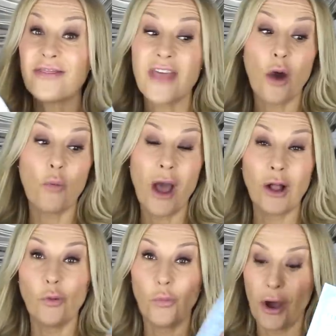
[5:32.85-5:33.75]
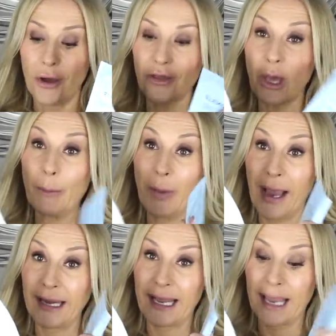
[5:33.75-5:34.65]
they're well worth
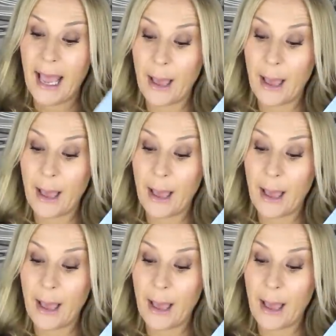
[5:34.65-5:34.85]
combining